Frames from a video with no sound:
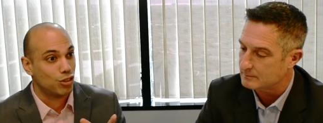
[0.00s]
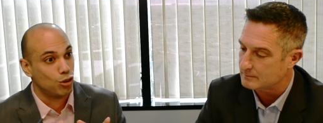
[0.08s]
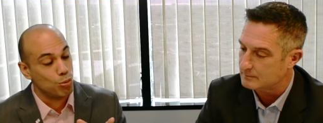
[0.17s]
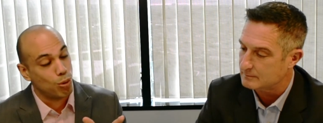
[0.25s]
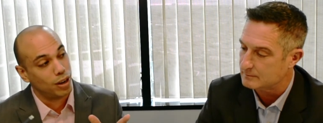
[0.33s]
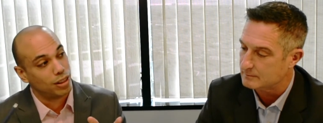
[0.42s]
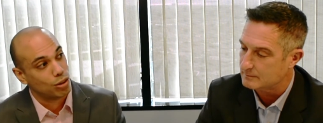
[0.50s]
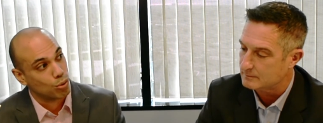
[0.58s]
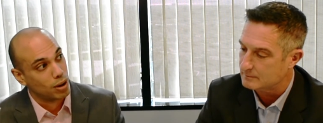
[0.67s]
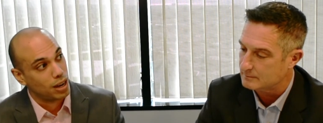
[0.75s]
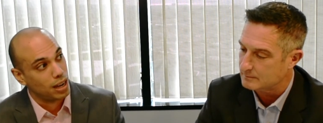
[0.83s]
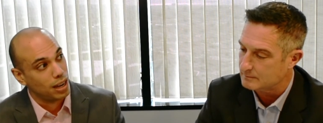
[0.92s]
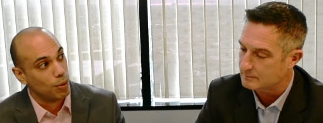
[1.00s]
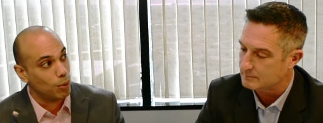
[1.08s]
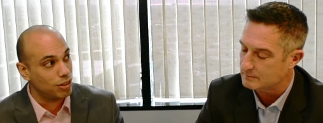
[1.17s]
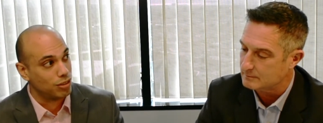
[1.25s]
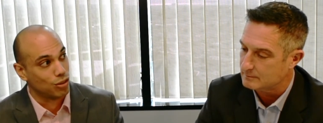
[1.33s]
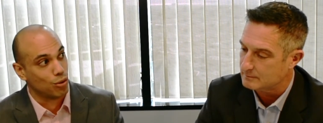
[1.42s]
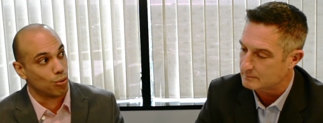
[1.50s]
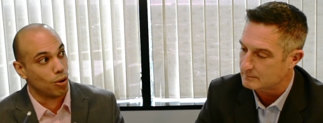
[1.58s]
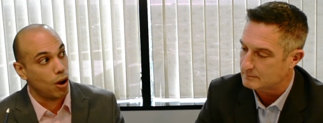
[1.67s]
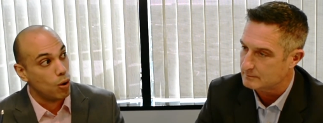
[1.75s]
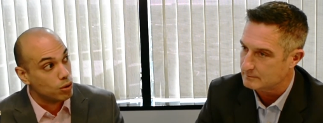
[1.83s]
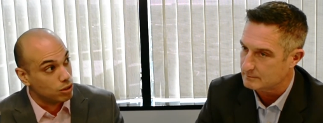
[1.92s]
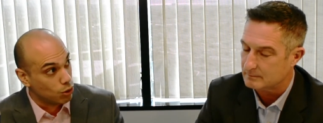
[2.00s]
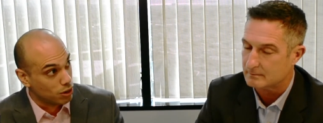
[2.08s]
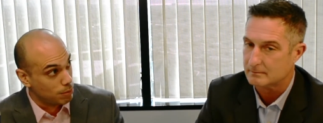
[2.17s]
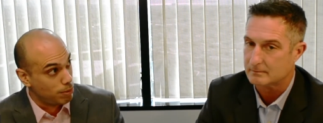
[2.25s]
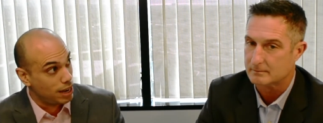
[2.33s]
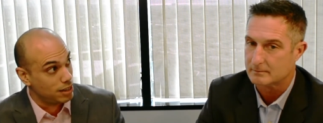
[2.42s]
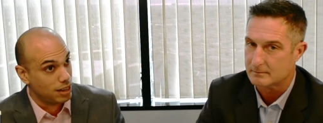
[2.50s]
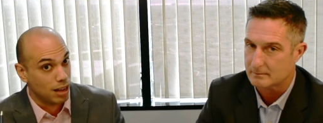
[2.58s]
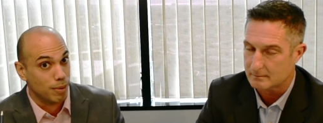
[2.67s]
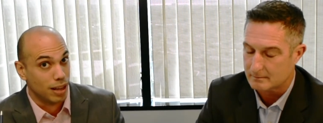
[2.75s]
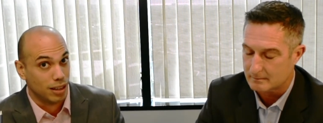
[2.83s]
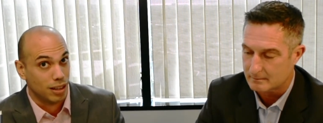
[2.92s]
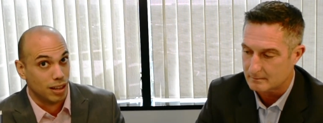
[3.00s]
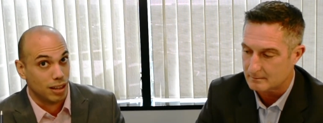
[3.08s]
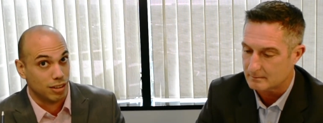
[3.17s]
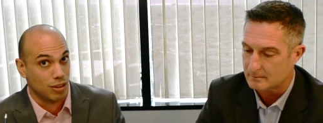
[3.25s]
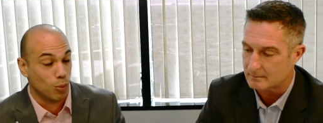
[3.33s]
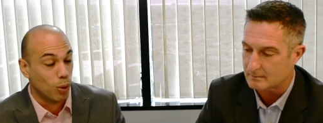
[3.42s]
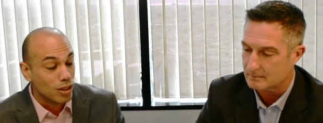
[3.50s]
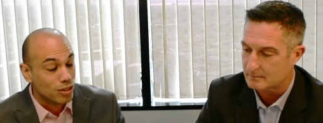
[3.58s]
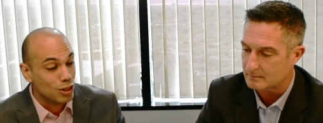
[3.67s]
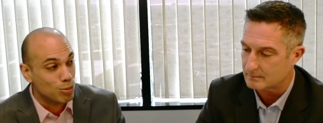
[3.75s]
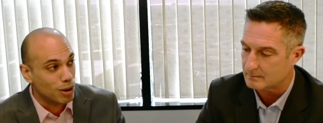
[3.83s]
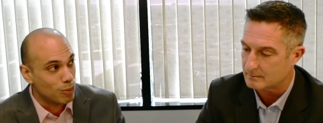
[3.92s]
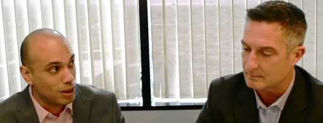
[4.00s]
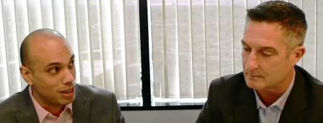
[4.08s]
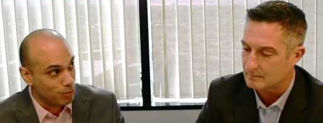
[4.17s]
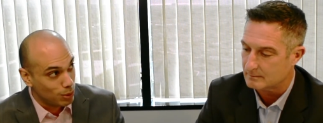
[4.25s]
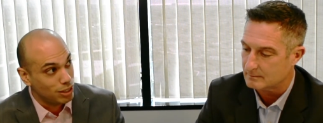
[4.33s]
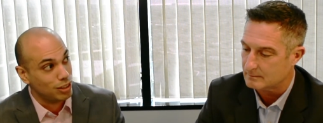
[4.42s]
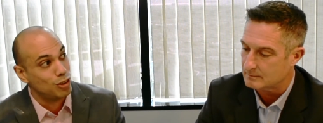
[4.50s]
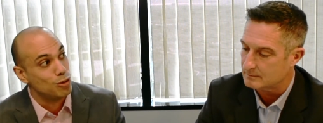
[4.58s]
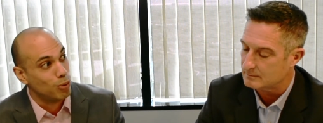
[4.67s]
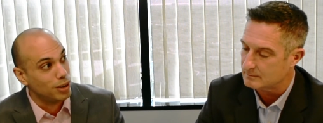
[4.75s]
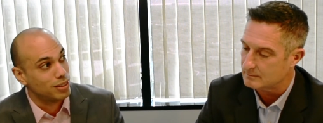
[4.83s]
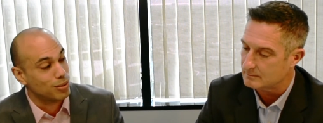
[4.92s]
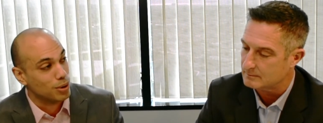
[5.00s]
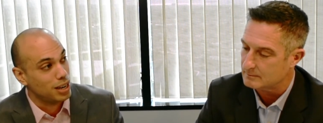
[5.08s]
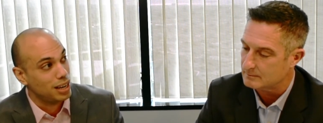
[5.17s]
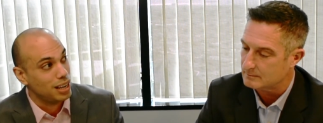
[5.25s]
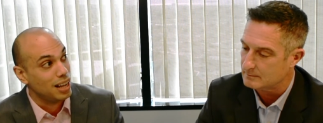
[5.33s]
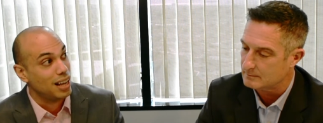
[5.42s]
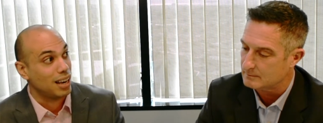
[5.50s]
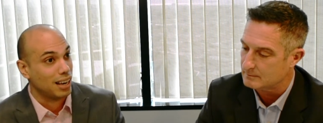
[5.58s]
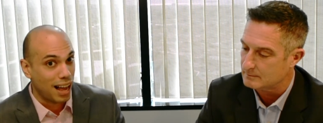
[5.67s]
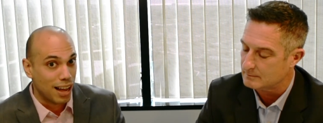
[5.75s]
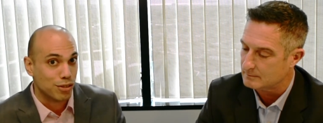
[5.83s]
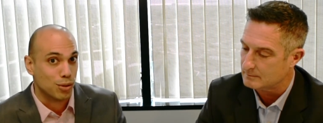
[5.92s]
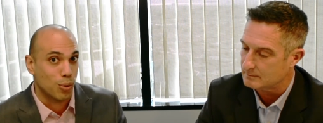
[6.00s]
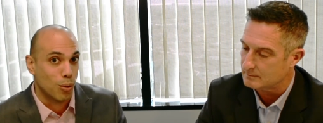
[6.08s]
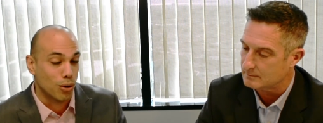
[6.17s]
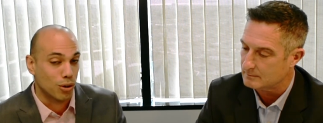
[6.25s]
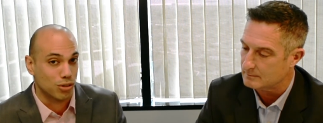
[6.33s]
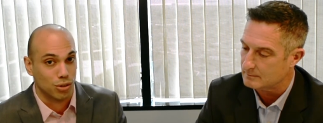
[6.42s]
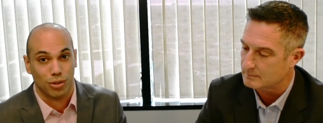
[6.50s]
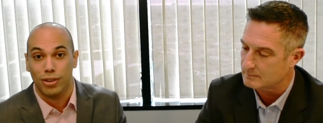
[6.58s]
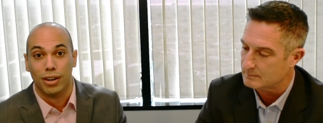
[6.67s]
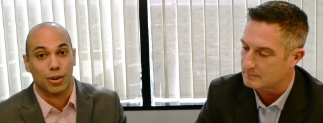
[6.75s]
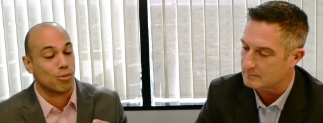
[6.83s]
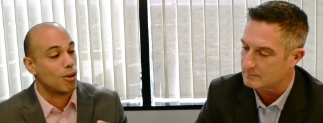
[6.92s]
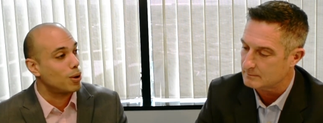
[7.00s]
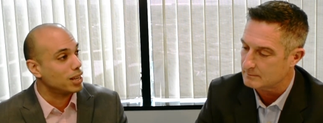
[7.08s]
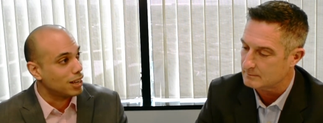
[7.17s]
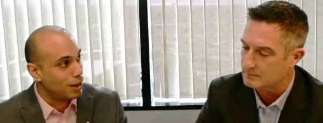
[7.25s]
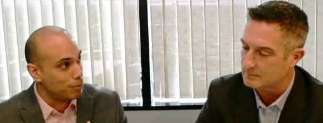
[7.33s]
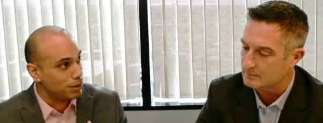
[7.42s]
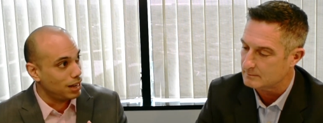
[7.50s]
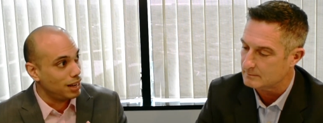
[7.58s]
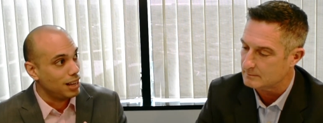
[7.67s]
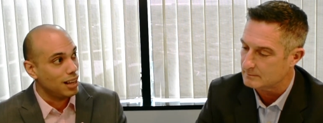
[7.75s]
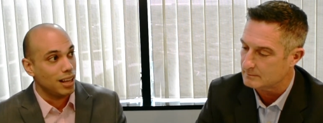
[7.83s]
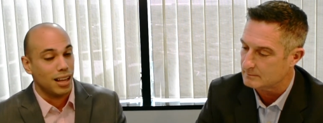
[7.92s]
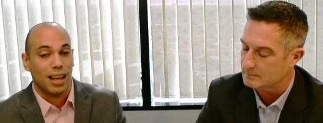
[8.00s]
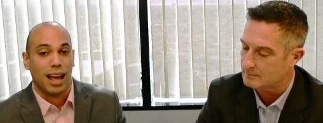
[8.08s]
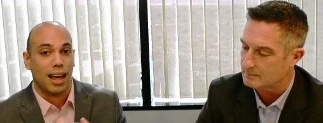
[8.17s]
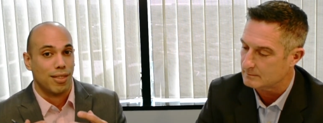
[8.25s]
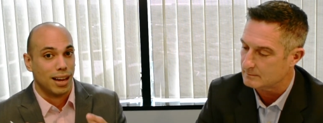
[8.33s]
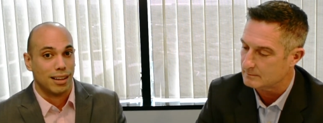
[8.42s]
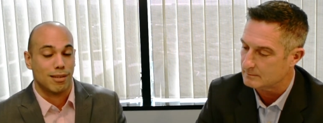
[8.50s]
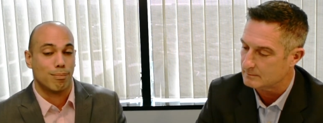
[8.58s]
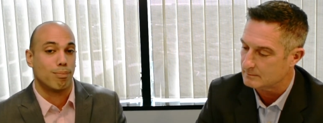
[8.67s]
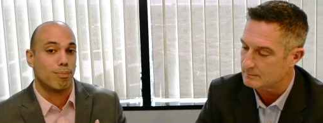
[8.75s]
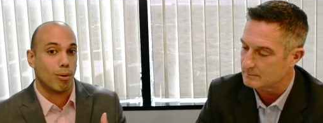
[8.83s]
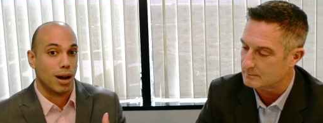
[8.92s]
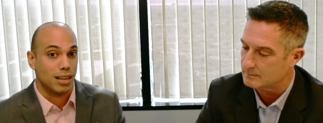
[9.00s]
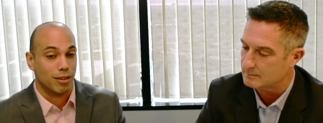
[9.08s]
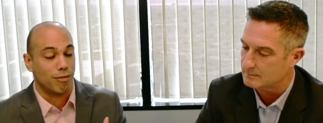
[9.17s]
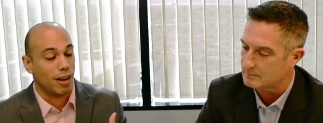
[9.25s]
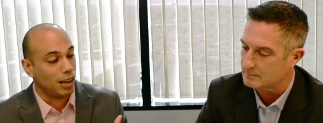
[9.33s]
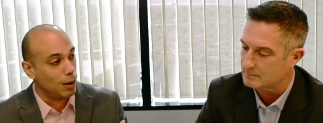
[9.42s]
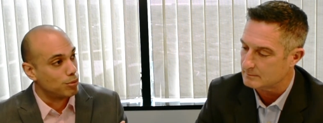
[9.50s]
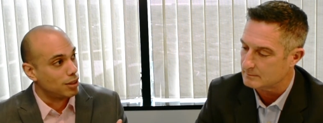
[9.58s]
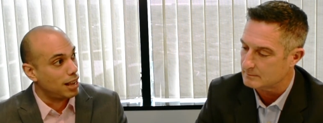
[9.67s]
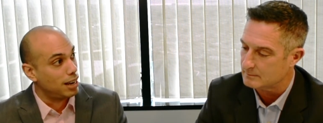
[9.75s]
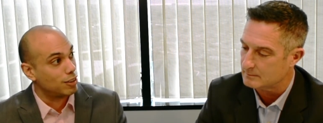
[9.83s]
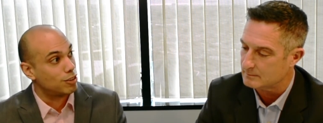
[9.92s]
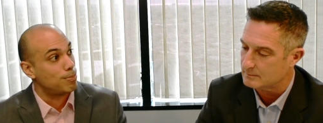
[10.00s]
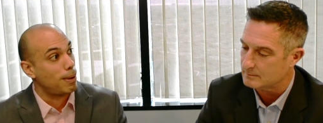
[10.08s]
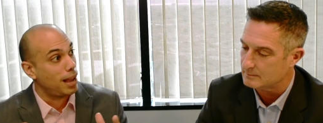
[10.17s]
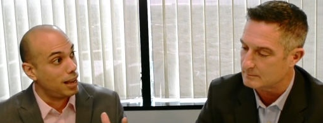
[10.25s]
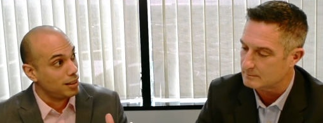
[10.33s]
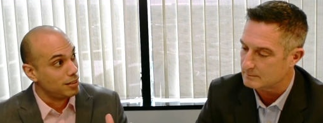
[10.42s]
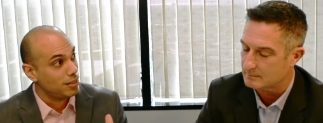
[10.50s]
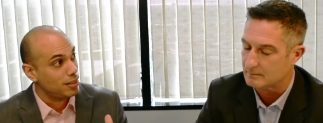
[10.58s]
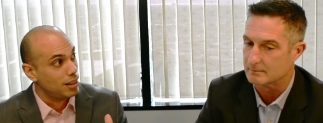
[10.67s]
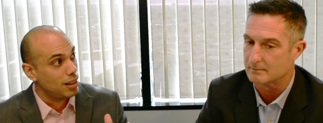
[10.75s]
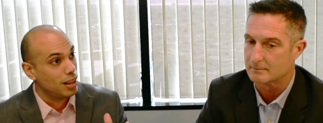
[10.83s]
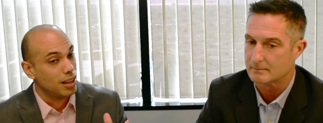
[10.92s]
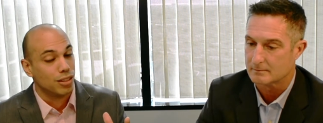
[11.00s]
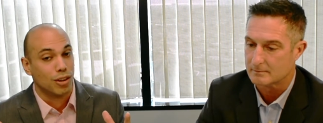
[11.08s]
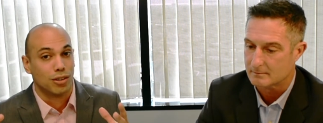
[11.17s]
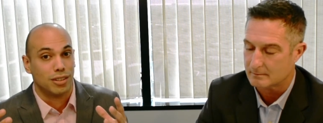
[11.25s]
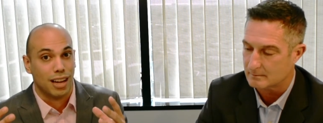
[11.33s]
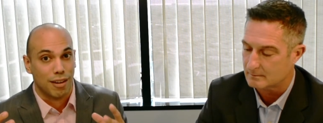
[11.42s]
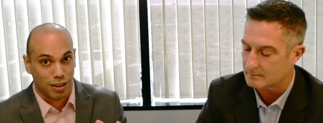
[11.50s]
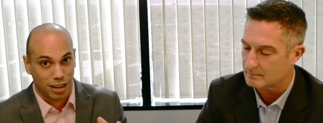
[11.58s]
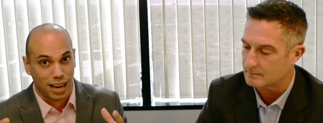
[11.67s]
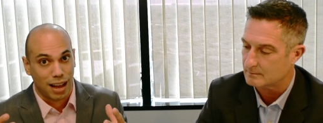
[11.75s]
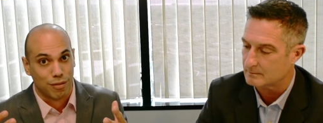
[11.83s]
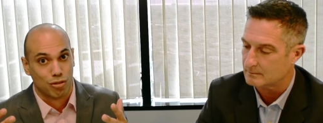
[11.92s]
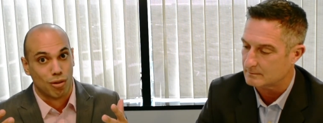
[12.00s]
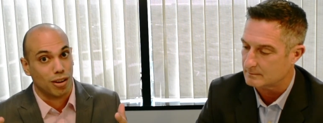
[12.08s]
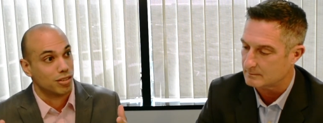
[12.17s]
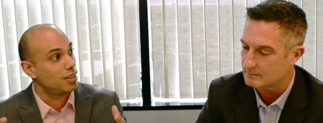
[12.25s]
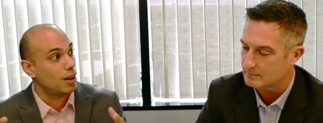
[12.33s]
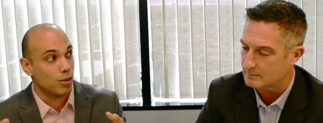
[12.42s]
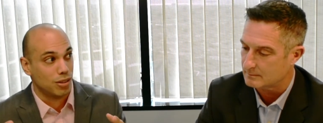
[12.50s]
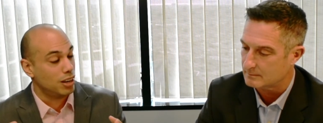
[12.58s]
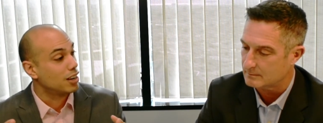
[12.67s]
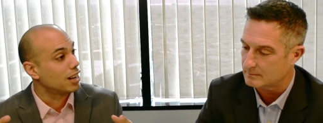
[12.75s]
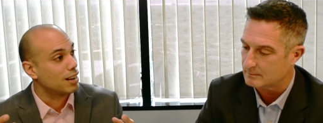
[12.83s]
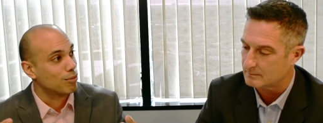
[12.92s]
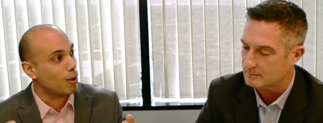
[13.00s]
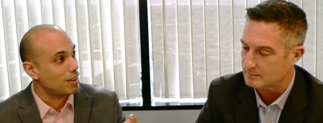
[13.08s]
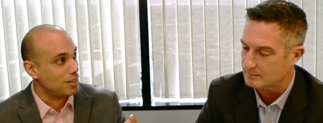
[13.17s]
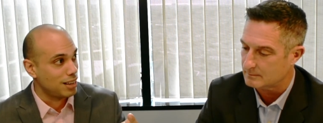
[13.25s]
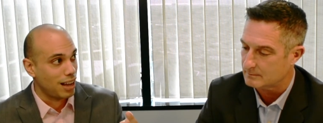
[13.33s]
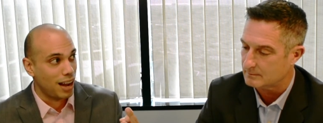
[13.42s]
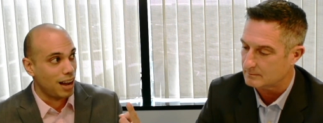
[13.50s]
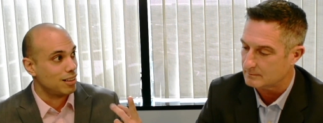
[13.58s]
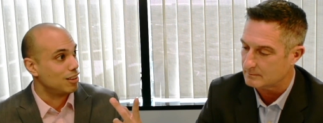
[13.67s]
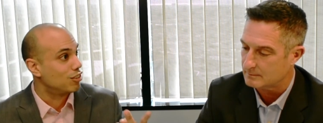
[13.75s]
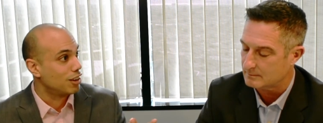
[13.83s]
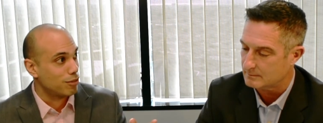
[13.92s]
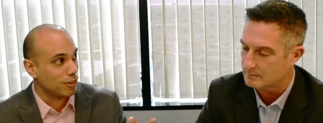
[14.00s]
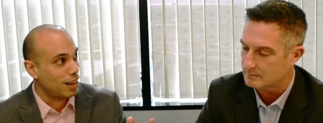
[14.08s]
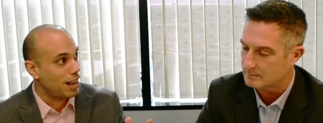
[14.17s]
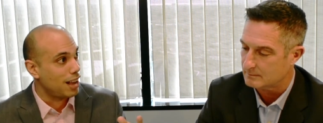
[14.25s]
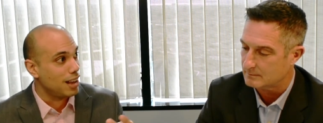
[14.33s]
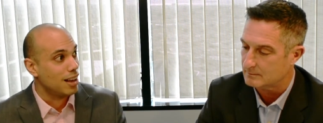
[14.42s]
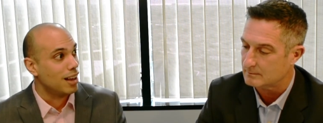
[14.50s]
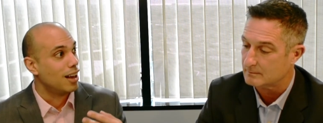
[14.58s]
Speaker 1: 2.3, which has grown during the pandemic because it was 2.1, it went to 2.3 last quarter. So they're a growing company. I think as a brand develops and expands, mm-hmm. they're definitely going to have strong sales, and they're going to give Raising Cane's and Chick Fil A